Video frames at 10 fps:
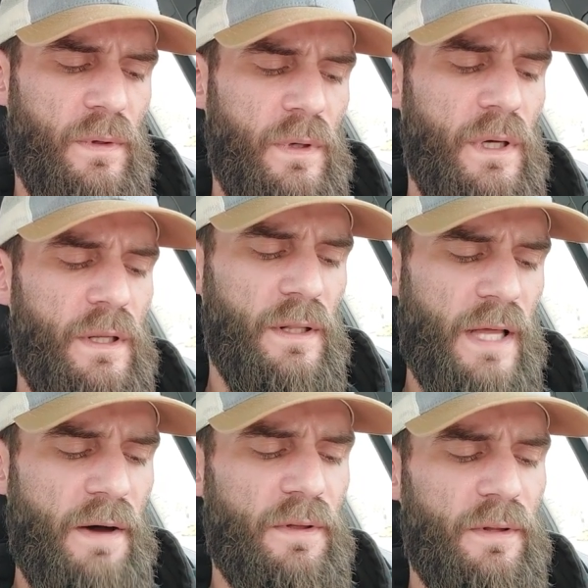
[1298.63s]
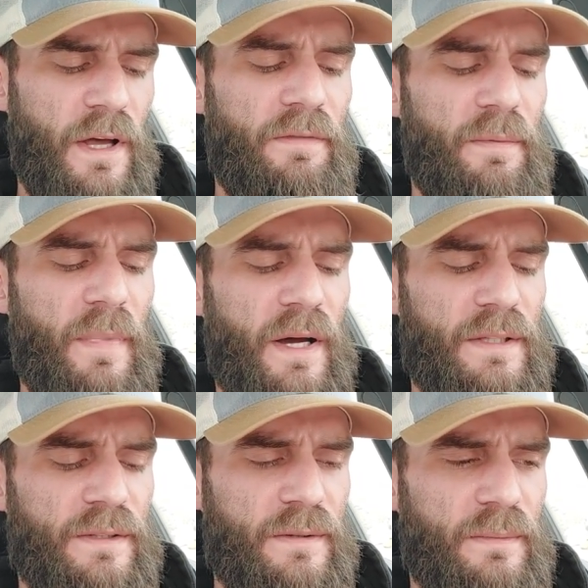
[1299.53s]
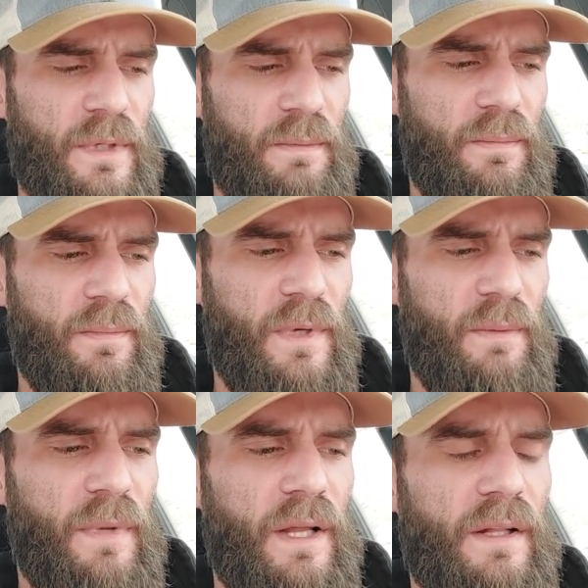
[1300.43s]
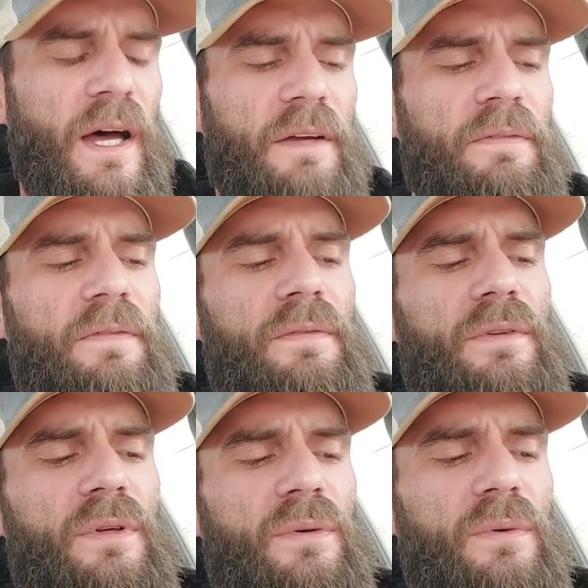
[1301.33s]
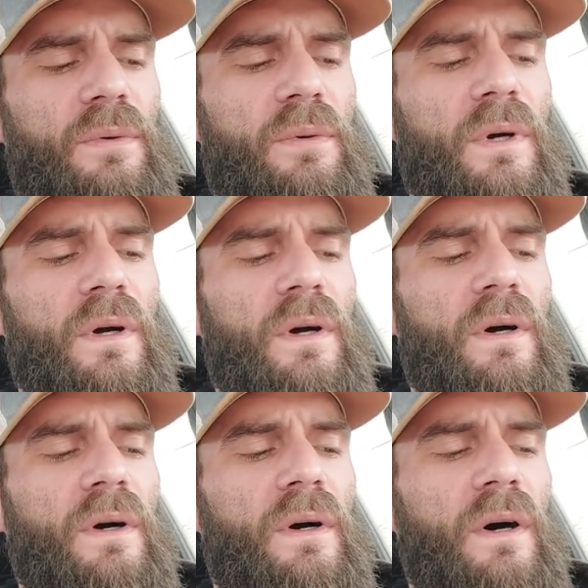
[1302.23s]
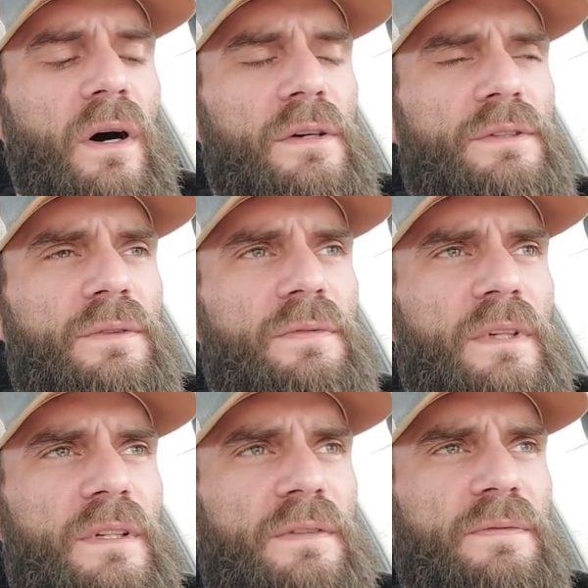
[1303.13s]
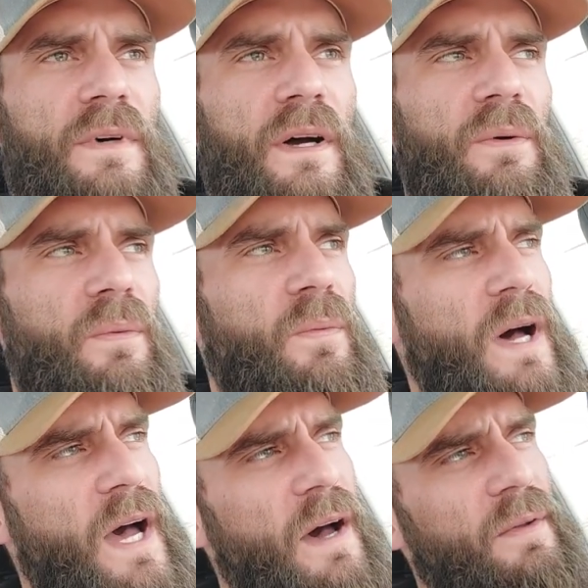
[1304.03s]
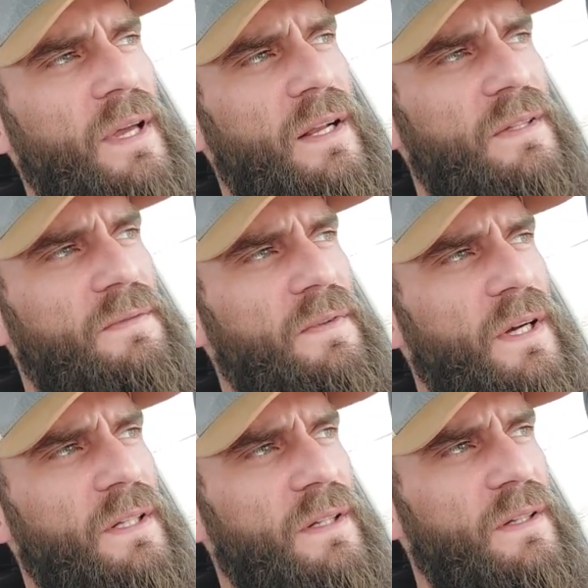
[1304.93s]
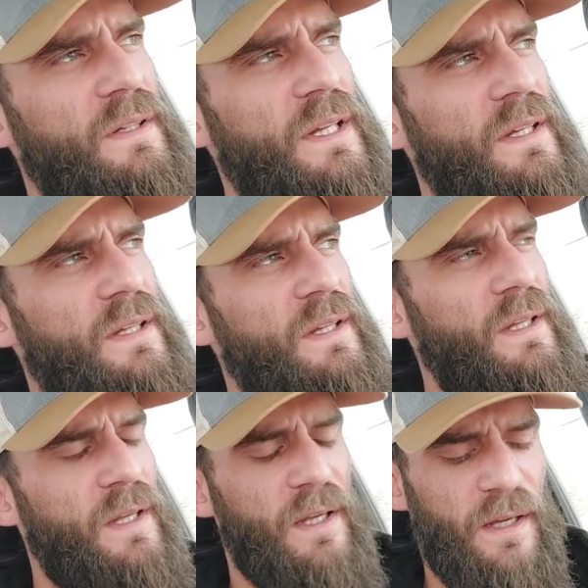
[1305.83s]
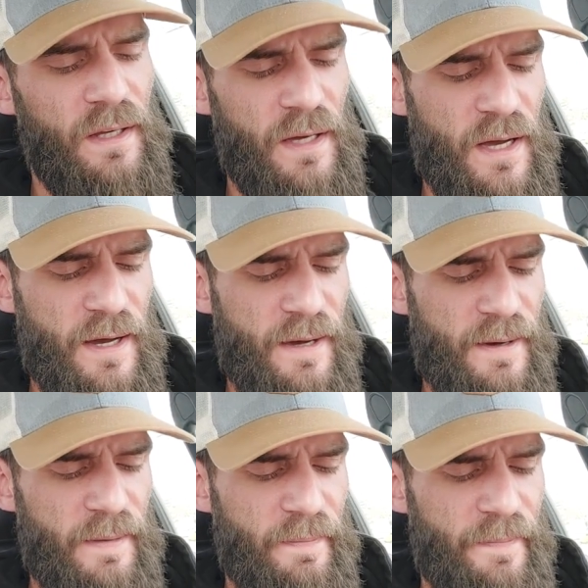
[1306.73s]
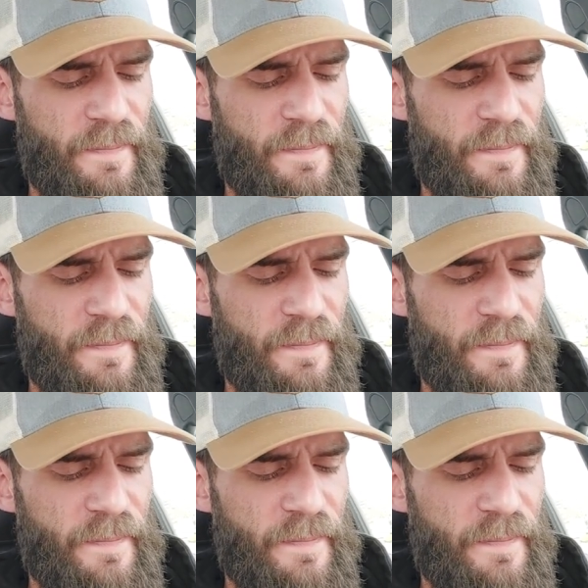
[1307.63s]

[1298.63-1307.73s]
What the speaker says: and allow the love in my life to also feed this fire. Wow, that is fucking neat. So